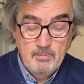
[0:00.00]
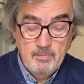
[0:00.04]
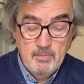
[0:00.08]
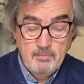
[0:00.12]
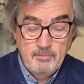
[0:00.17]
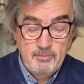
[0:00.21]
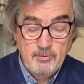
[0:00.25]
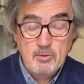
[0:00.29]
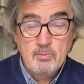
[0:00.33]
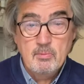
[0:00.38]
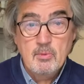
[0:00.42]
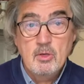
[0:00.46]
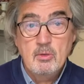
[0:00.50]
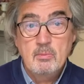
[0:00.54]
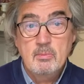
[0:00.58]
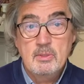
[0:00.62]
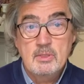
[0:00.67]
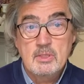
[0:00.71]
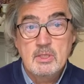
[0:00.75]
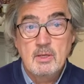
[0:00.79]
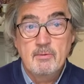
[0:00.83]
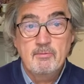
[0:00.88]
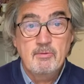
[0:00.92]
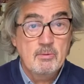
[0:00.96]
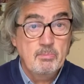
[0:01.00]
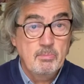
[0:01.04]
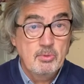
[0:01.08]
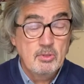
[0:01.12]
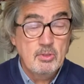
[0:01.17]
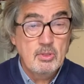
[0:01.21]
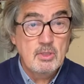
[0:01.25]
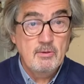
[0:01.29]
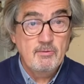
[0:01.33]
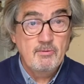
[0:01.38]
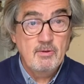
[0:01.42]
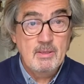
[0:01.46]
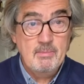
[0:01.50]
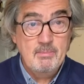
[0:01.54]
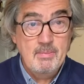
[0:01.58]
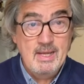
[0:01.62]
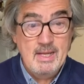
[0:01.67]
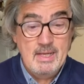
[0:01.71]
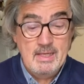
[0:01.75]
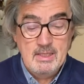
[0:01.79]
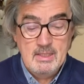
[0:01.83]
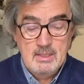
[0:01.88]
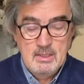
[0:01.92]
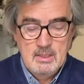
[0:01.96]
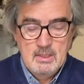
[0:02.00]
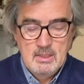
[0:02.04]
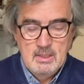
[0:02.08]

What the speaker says: few moments of the book, if I may.